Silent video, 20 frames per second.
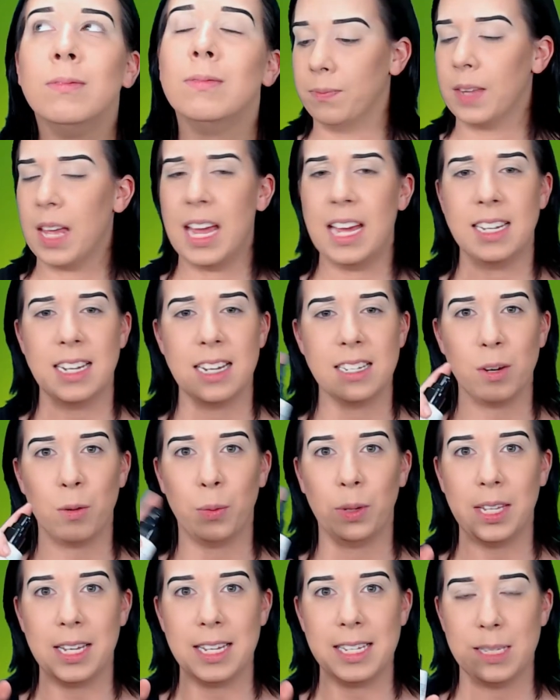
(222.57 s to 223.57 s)
It doesn't
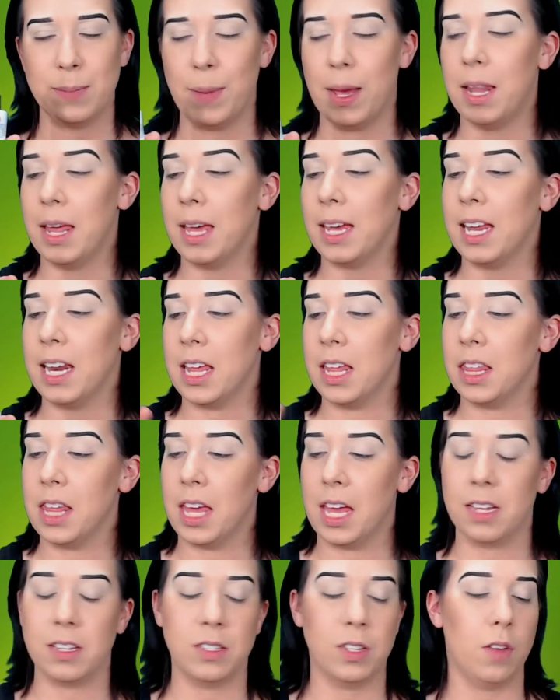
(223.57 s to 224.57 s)
really smell like
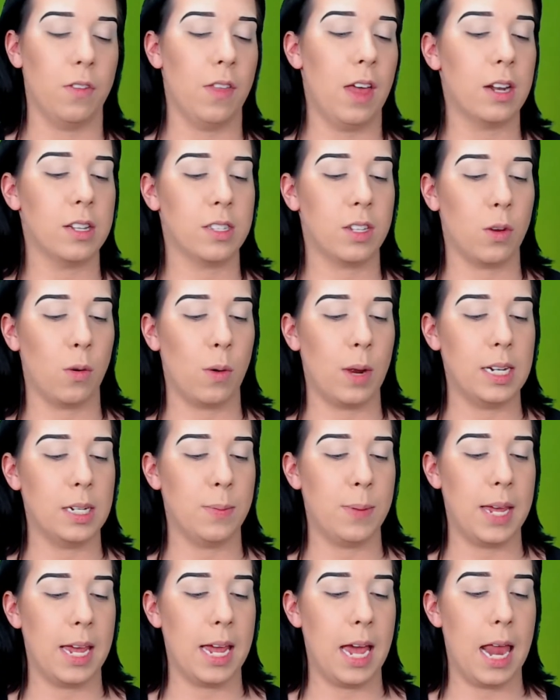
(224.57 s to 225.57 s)
anything, so that's going to
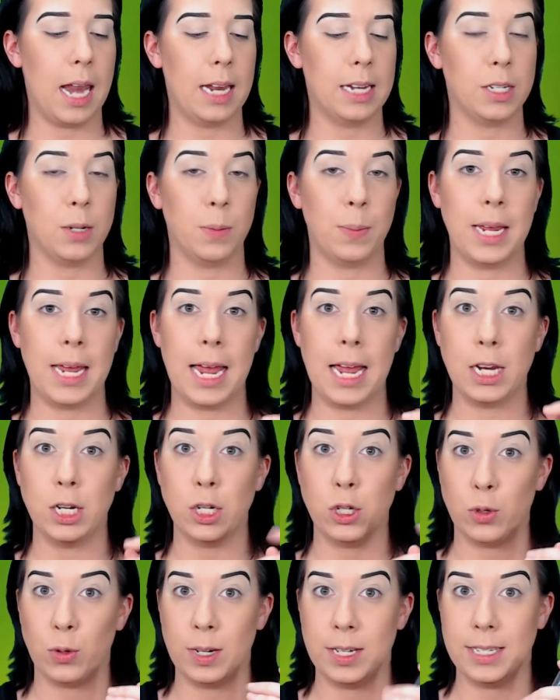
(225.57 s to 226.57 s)
be a little bit
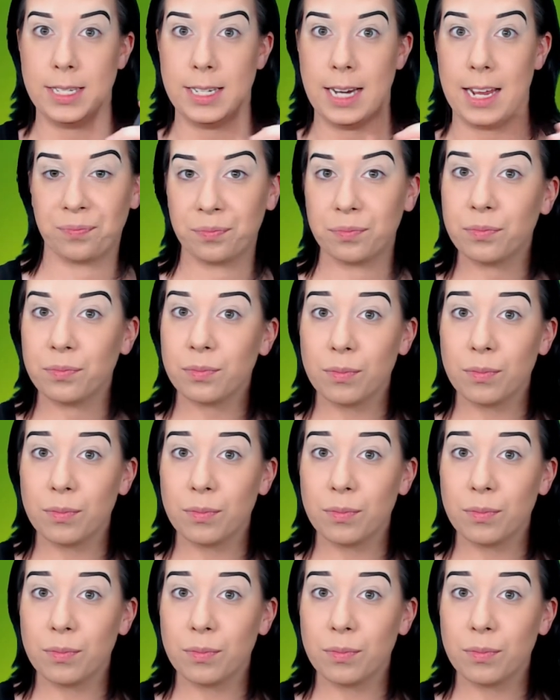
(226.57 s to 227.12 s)
interesting.